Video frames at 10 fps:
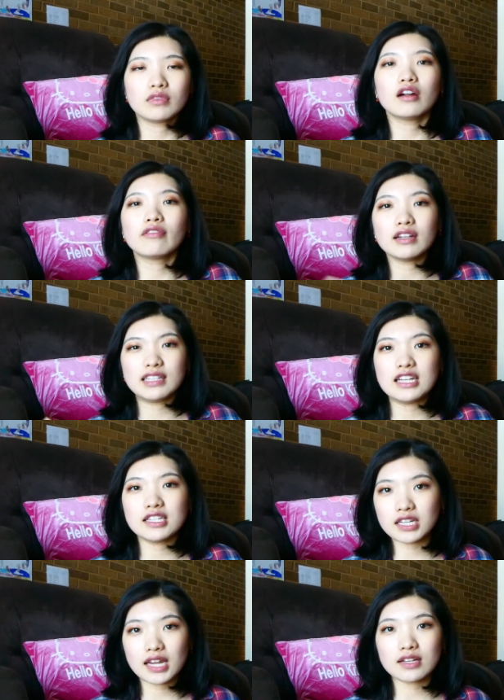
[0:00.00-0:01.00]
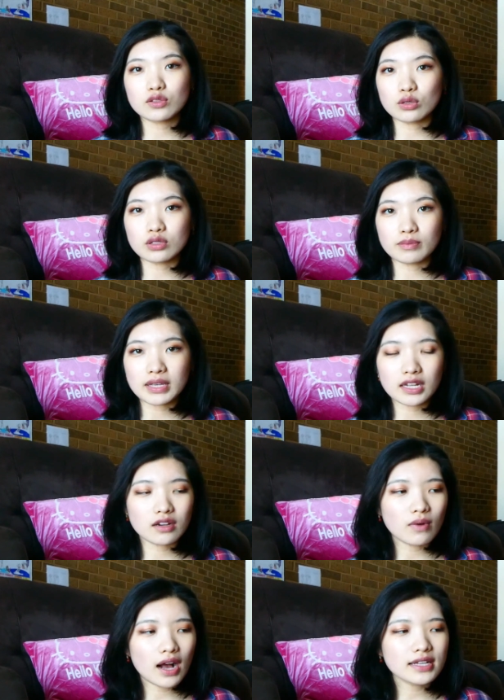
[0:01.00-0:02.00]
around the internet, social media
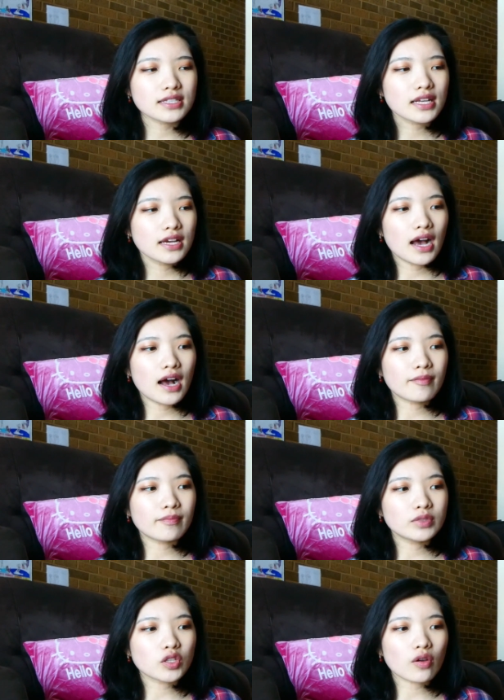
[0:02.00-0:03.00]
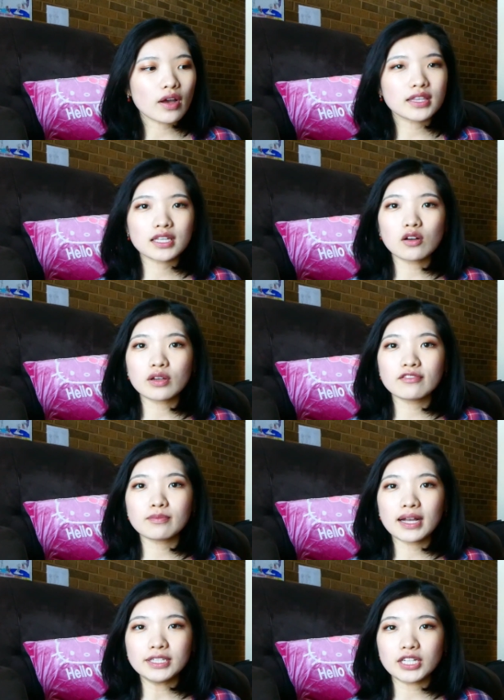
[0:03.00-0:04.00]
wise. So I think I'll give
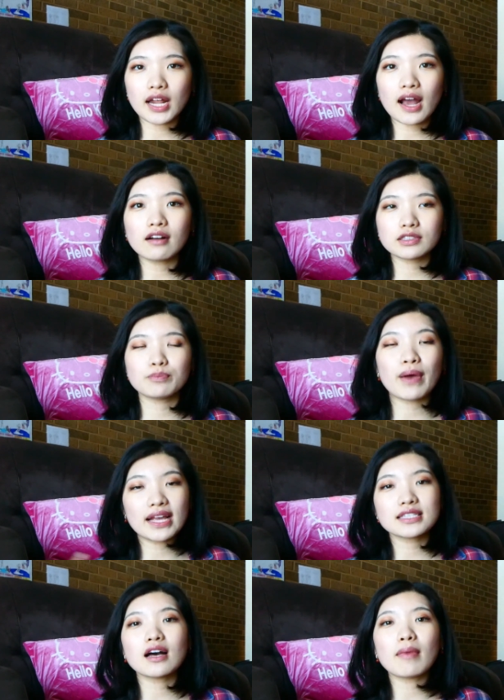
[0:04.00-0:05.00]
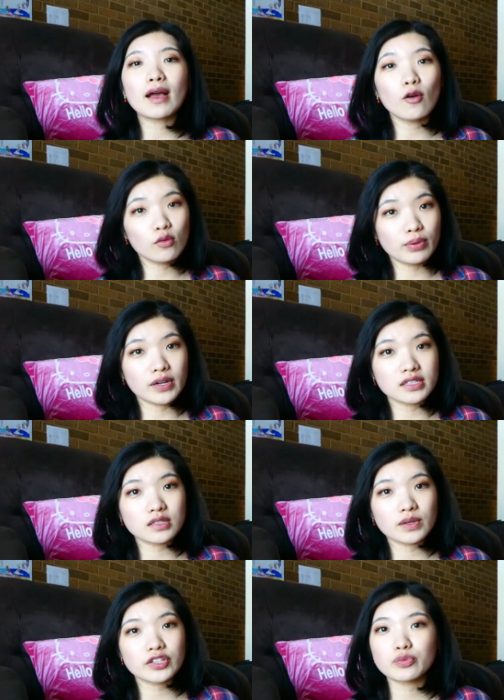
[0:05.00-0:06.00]
my shout out based on my own
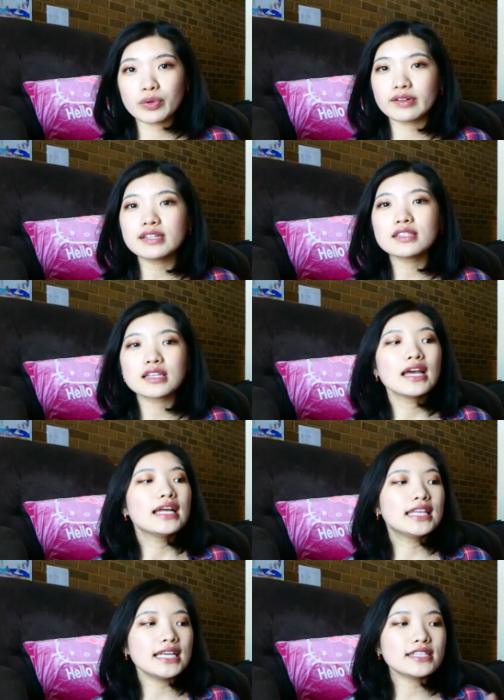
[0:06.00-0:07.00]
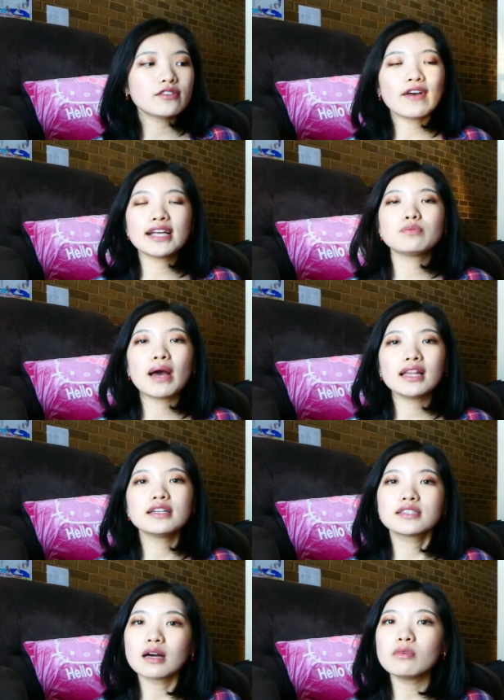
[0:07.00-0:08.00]
personal experience. These face
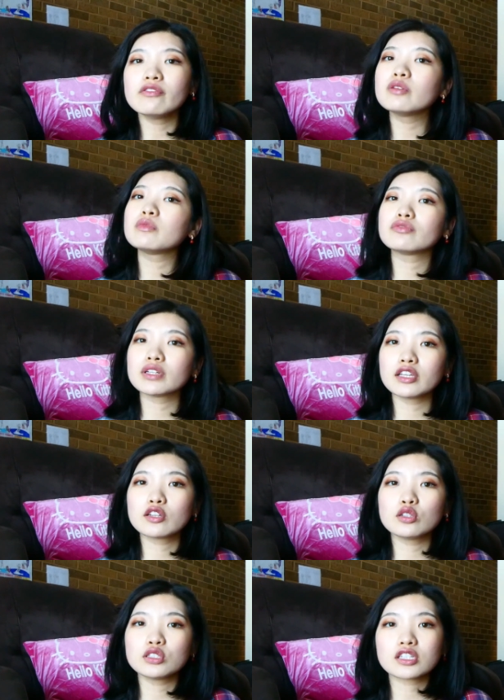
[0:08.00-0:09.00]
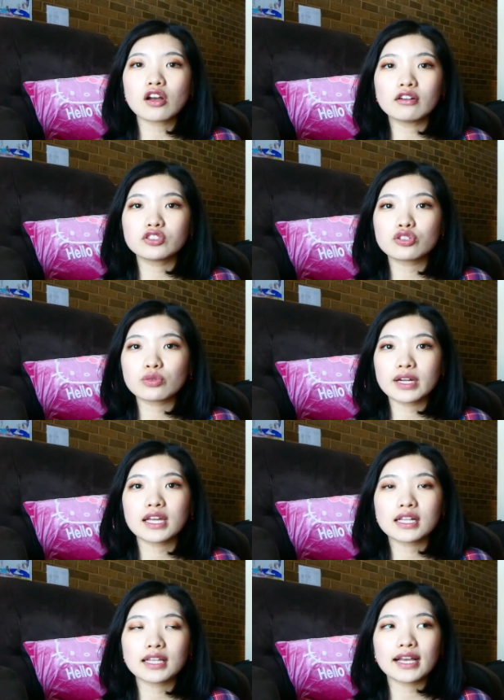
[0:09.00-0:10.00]
palettes, some of them are really good
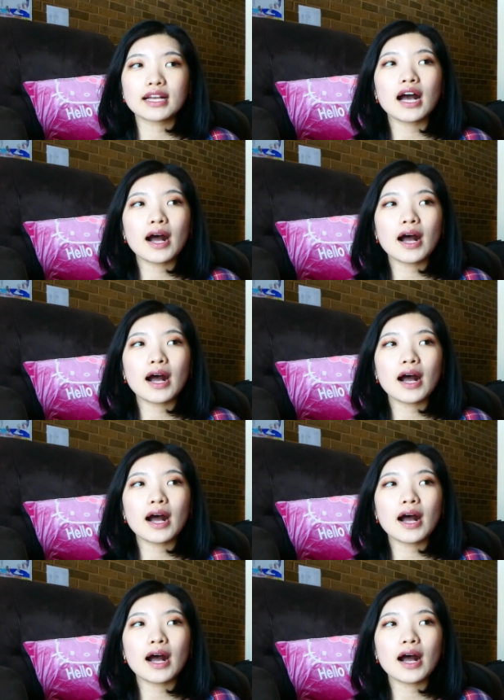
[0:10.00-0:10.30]
contouring, like